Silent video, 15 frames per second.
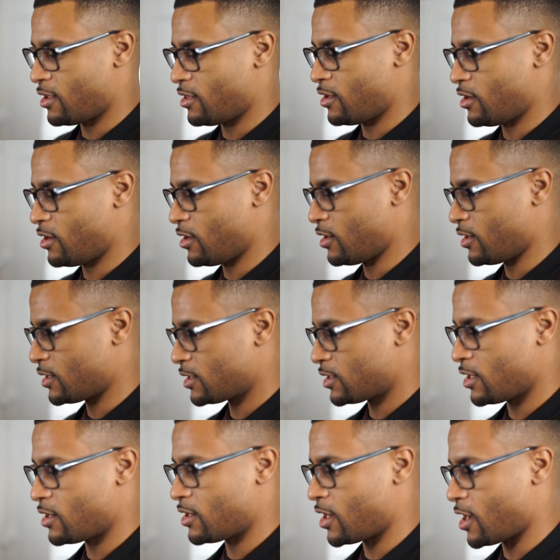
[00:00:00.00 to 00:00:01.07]
and then
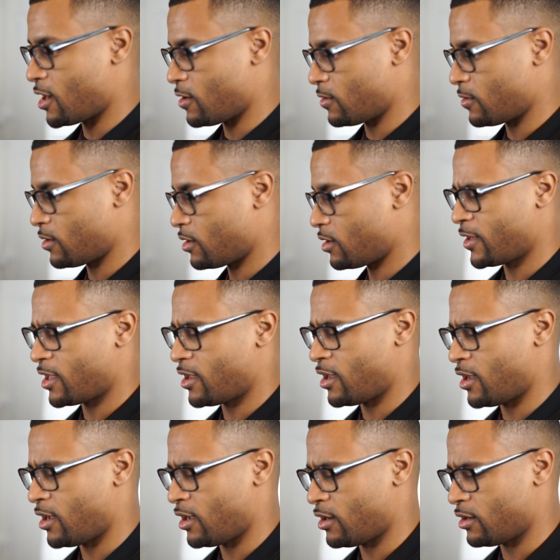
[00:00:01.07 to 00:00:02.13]
sit down
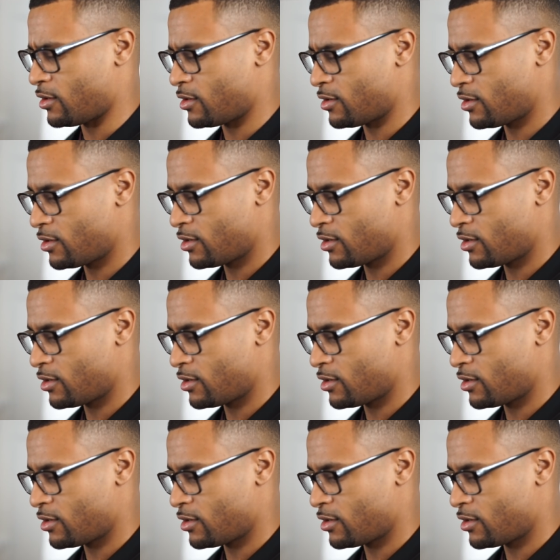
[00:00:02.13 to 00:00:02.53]
and